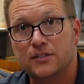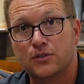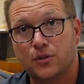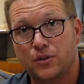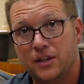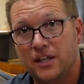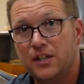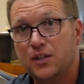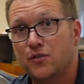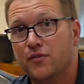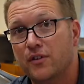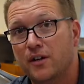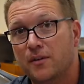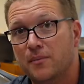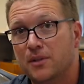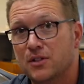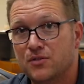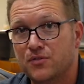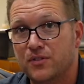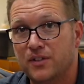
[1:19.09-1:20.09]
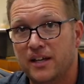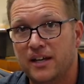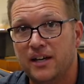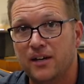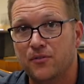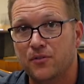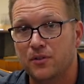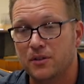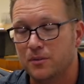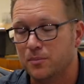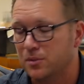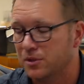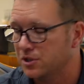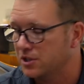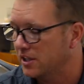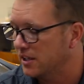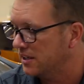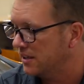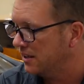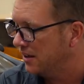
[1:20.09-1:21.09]
So thank you very much for that. I really
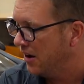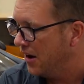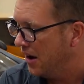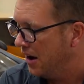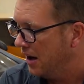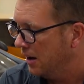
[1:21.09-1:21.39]
appreciate it.